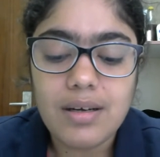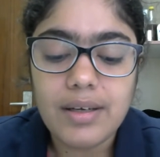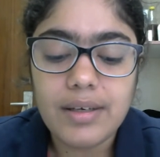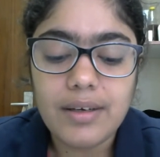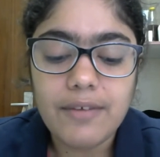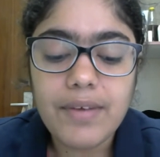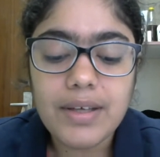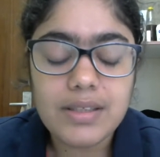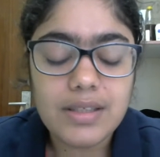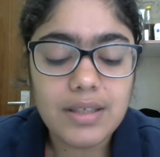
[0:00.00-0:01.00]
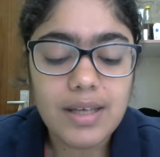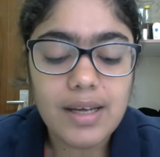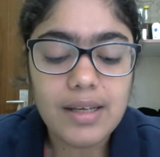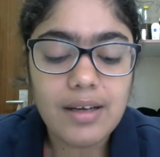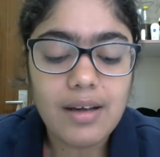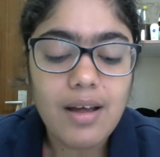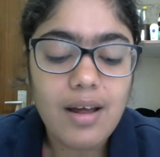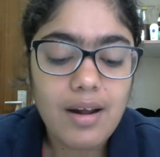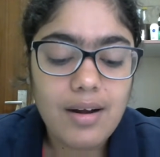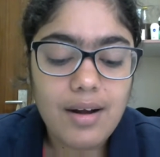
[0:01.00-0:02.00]
in effect in Kenya.
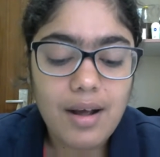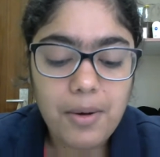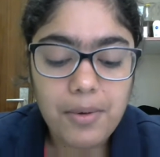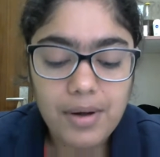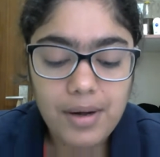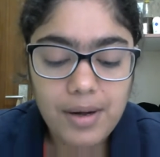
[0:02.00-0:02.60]
Now,